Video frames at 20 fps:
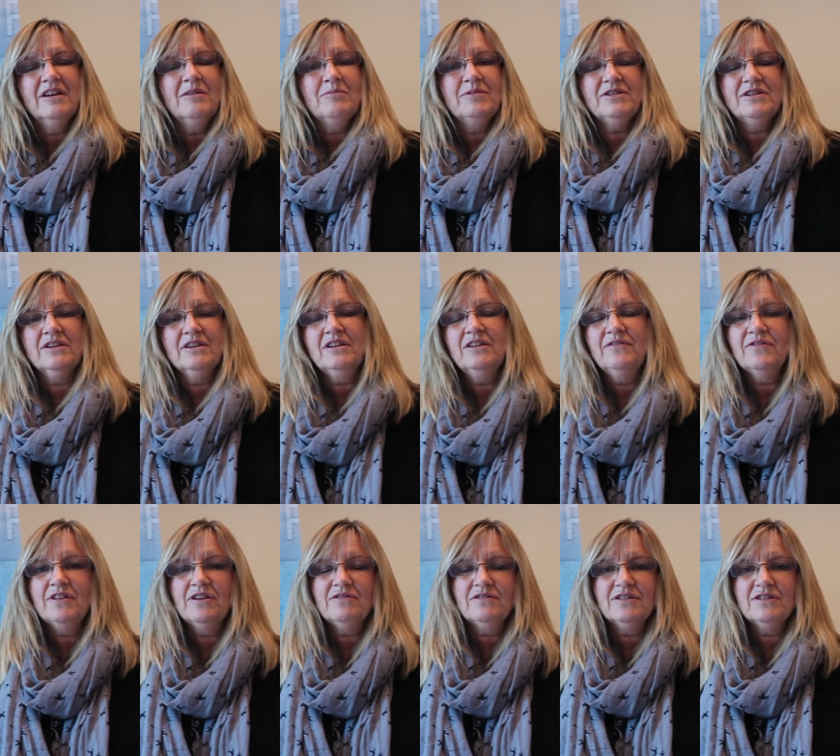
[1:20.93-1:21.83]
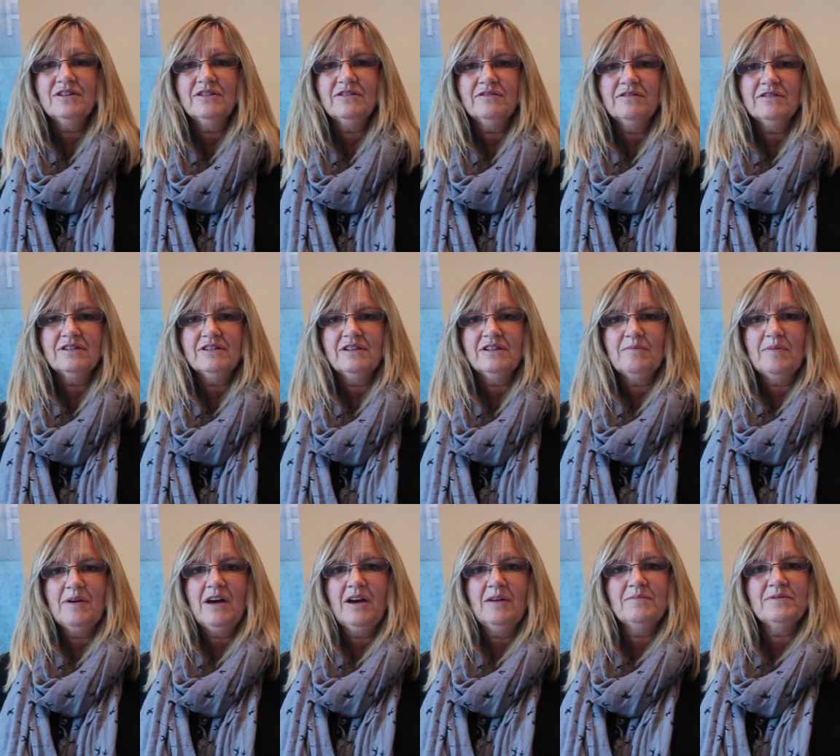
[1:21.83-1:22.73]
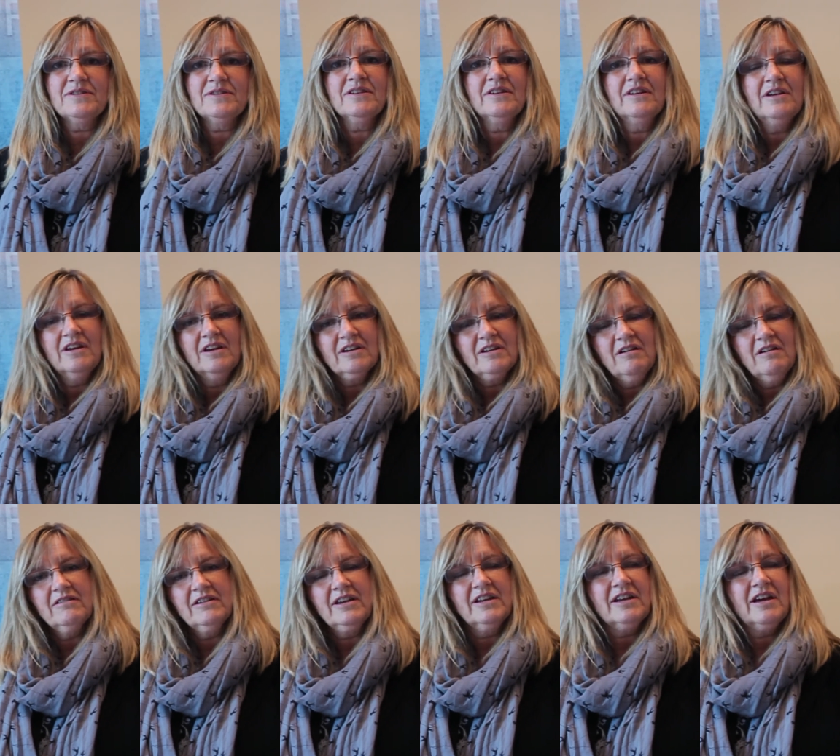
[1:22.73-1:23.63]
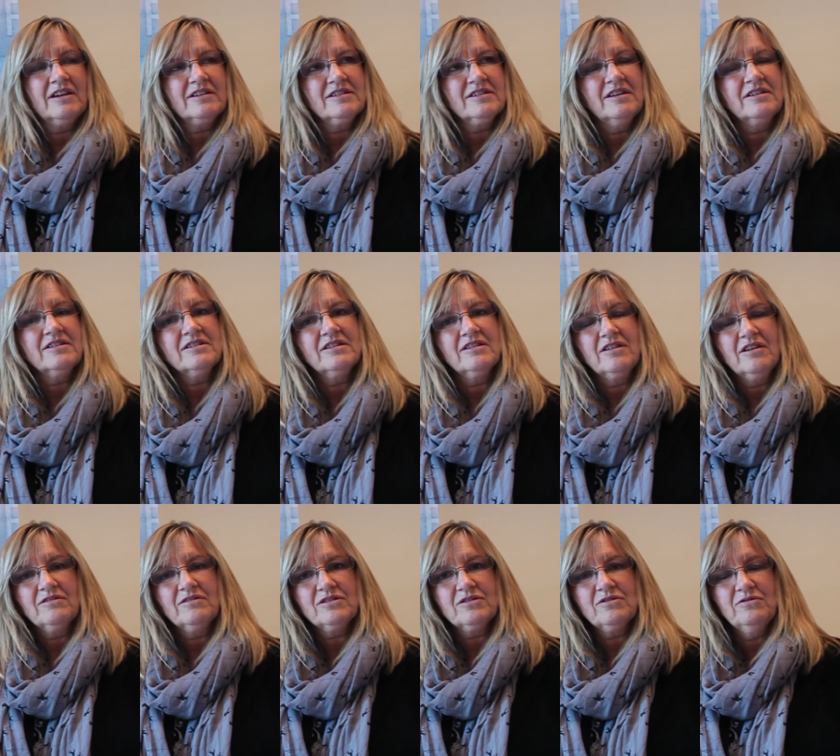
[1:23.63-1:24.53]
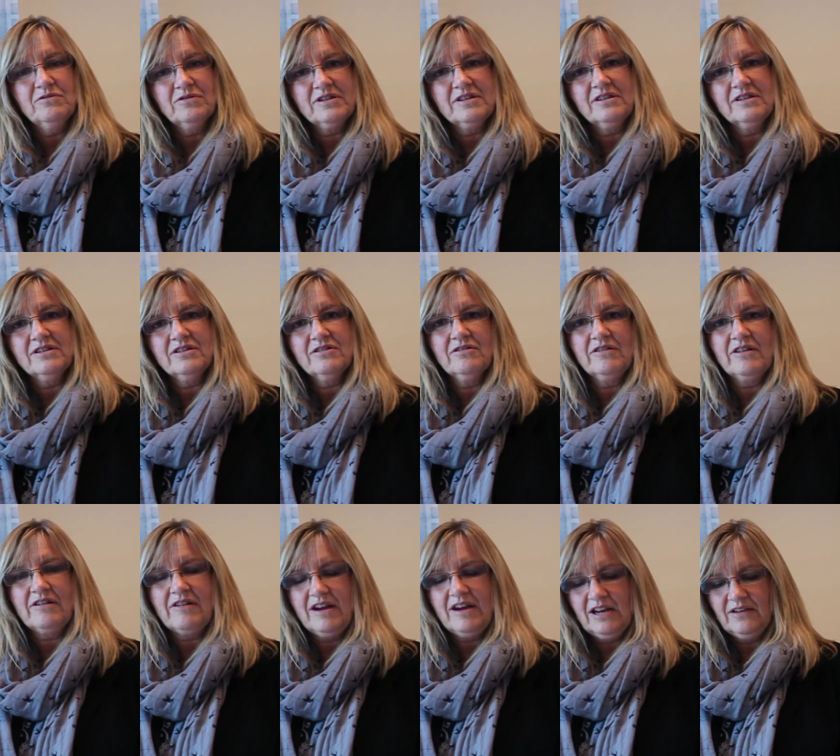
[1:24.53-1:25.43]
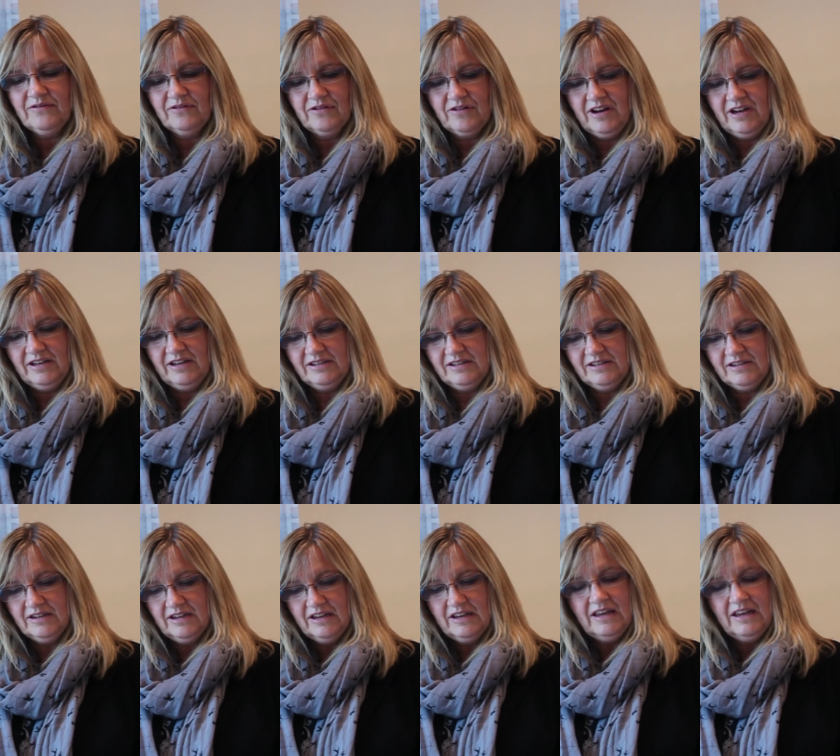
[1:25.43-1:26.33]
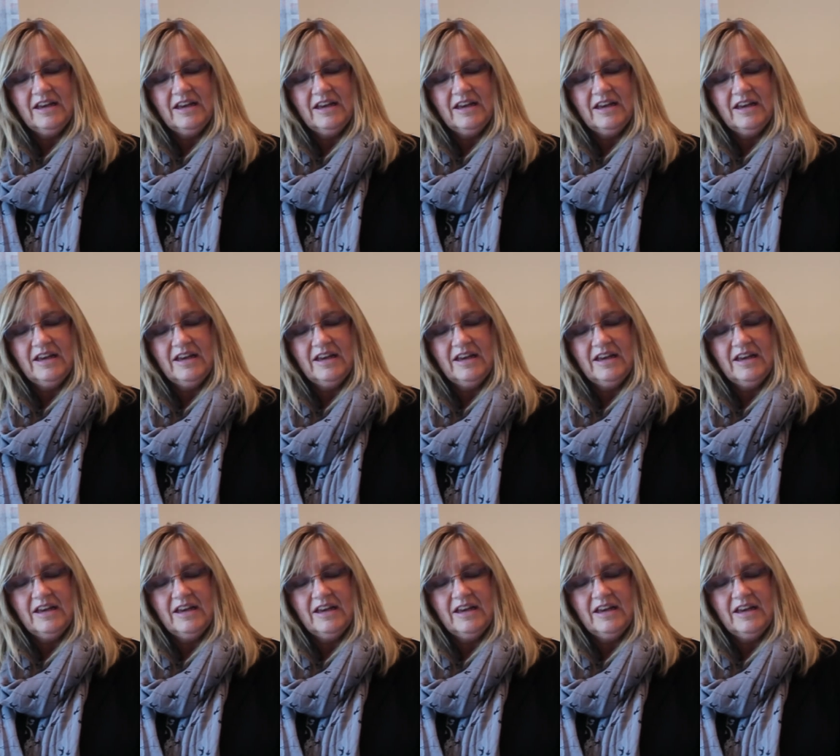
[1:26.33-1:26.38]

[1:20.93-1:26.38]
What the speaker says: particularly for those students that perhaps can't get access to those courses through their A-level grades.